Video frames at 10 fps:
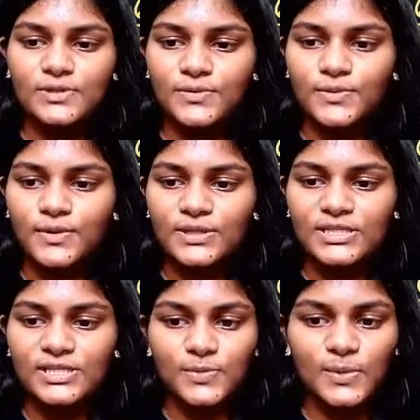6
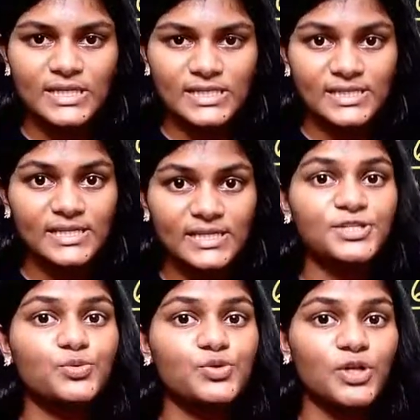ones are 6, 6 twos
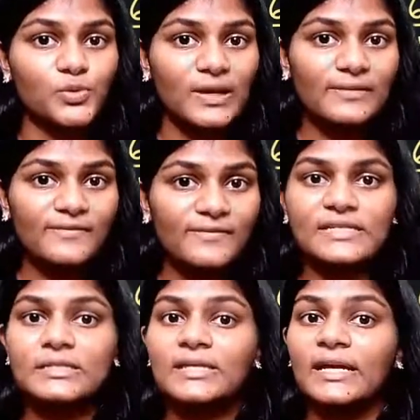are 12, 6 threes are
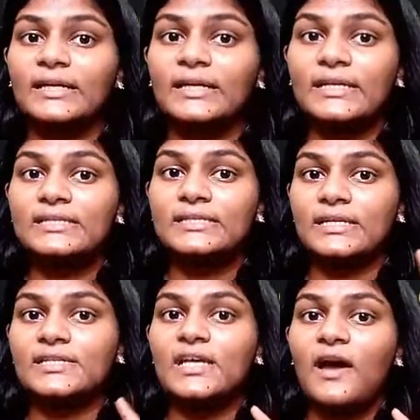18, 6
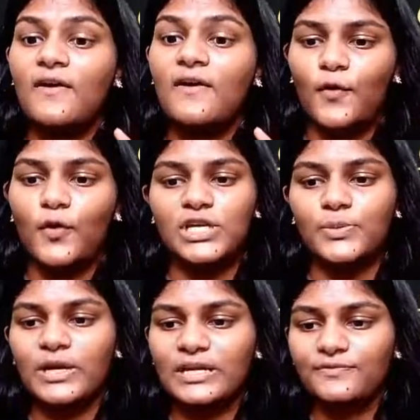fours are
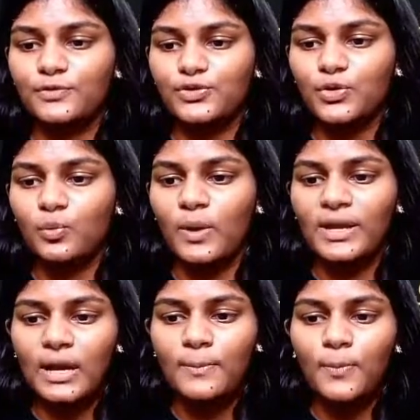24. So 1
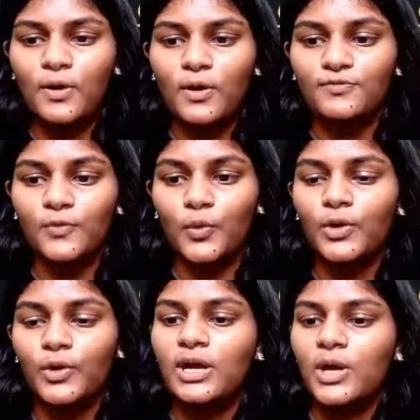upon 4,
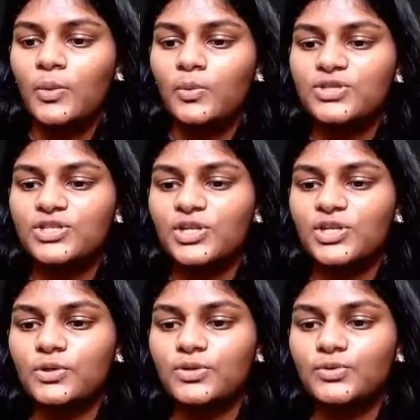which is equal
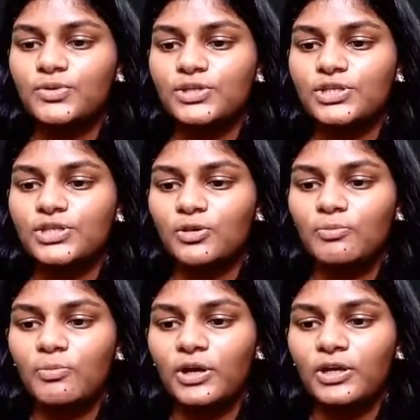to
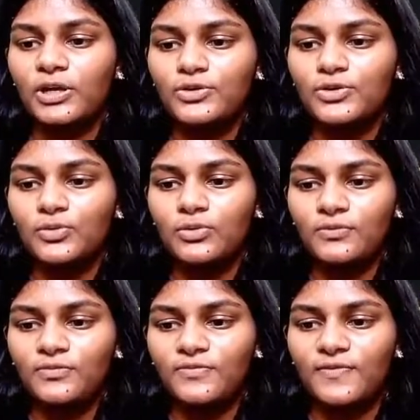
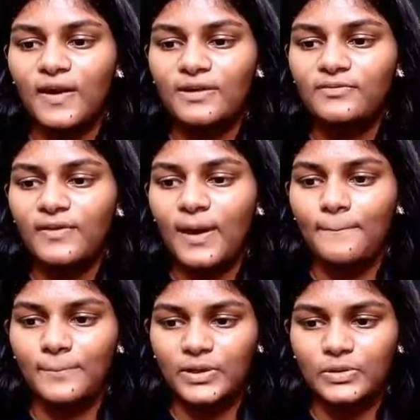0.25
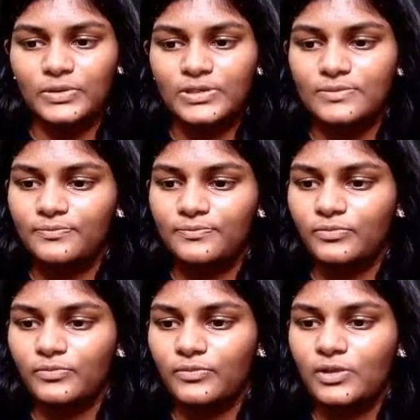amperes.
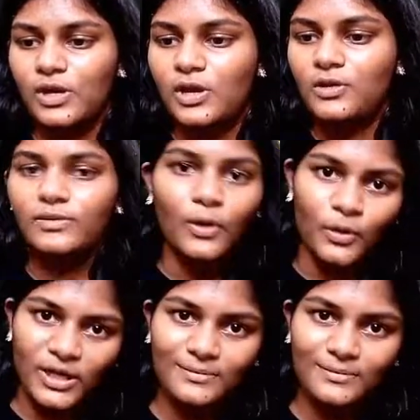Okay.